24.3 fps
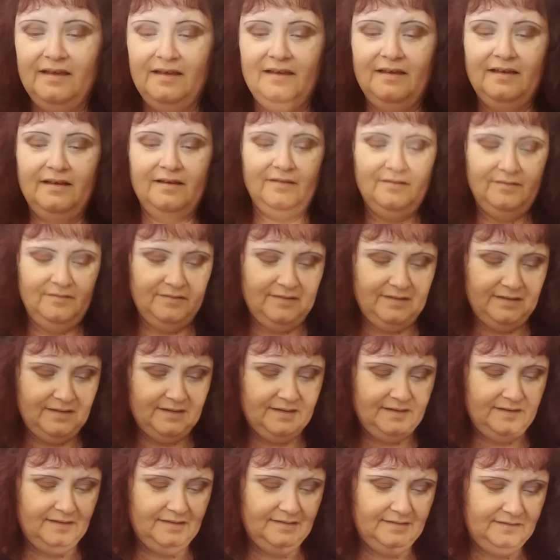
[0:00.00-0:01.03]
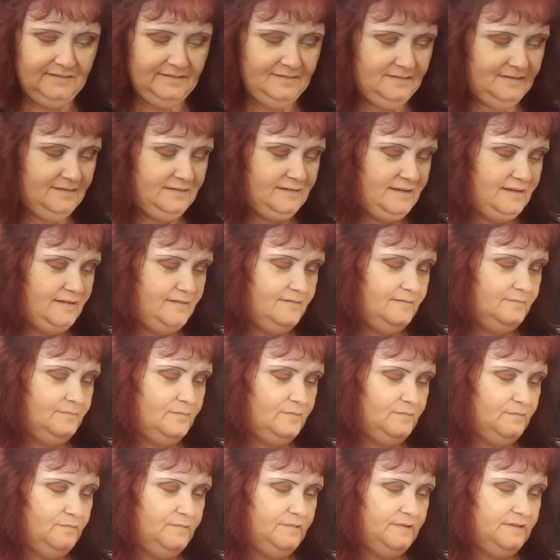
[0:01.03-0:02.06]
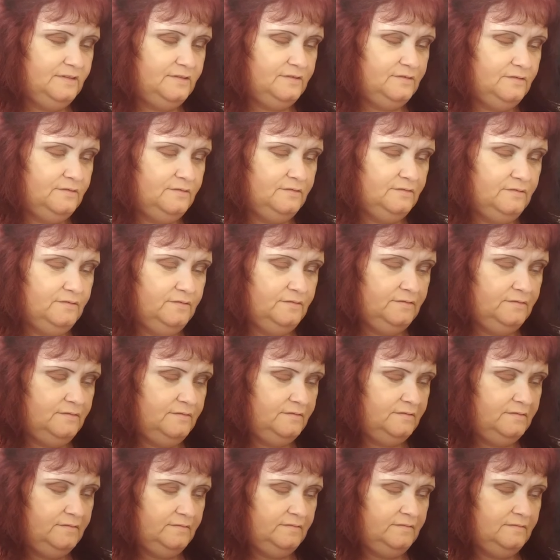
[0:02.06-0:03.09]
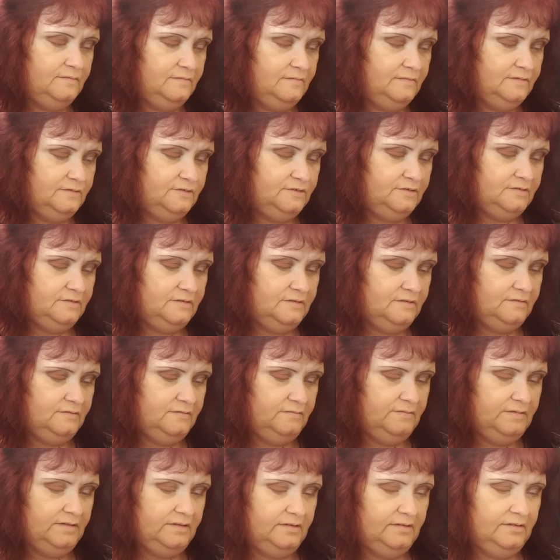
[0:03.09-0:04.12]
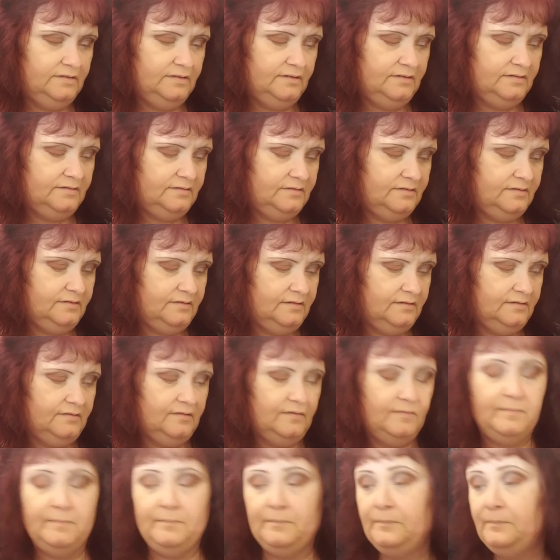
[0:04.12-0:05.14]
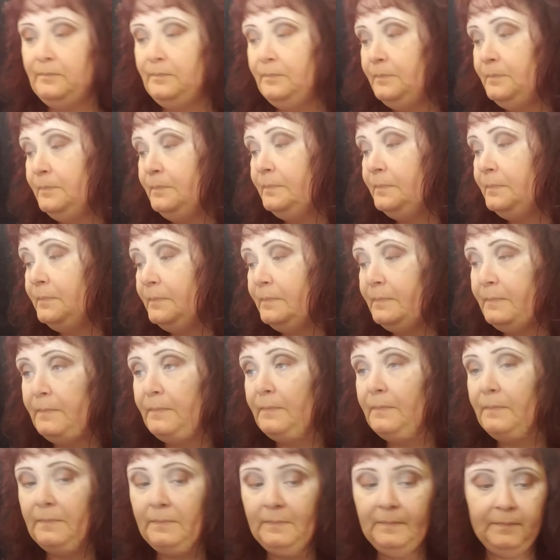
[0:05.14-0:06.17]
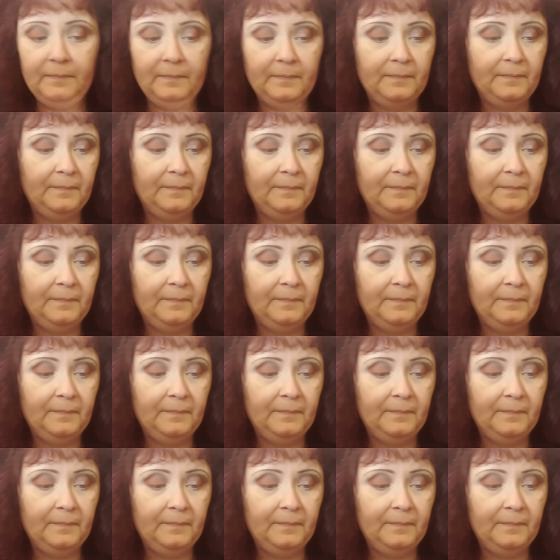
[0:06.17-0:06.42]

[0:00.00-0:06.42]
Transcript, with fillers: okay, now I'm going to, what should I do with the next color? Hmm.